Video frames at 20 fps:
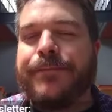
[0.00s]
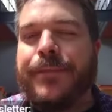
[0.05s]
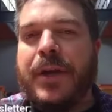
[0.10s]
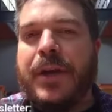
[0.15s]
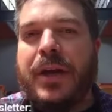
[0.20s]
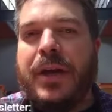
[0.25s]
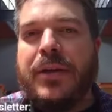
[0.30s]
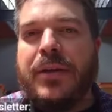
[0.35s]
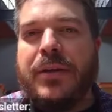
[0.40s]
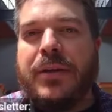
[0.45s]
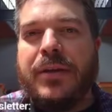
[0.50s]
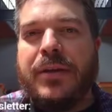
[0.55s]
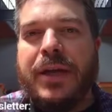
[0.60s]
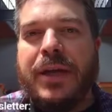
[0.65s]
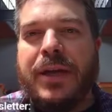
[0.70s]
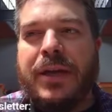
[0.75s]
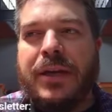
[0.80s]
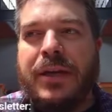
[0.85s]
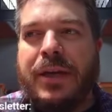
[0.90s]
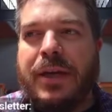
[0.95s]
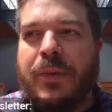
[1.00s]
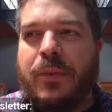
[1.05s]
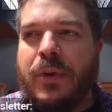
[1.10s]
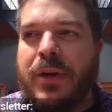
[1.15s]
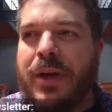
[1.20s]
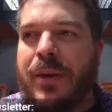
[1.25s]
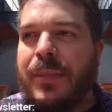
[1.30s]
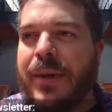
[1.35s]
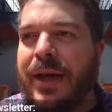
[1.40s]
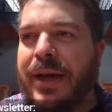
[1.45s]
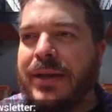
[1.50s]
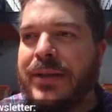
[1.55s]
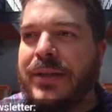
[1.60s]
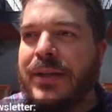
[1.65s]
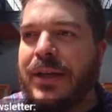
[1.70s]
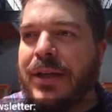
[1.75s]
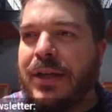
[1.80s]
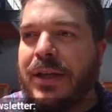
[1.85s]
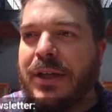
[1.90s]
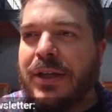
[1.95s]
All right, and we'll come
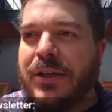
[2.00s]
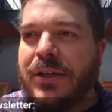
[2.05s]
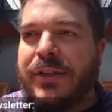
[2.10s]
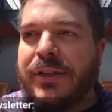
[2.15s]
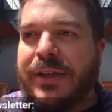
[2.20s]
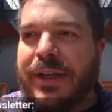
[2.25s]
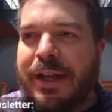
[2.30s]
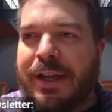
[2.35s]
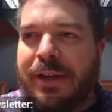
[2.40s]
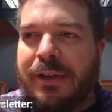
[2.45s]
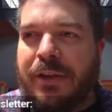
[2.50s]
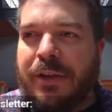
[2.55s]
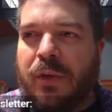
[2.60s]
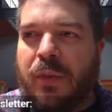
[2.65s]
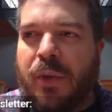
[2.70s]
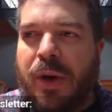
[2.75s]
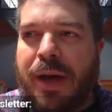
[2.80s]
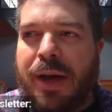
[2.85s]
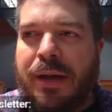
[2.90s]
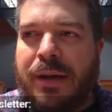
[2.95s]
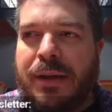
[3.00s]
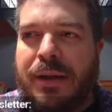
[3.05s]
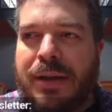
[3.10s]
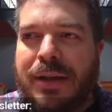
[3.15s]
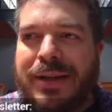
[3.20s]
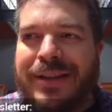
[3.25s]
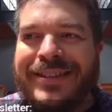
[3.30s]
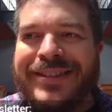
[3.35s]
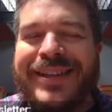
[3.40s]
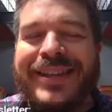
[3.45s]
back to that in a little while.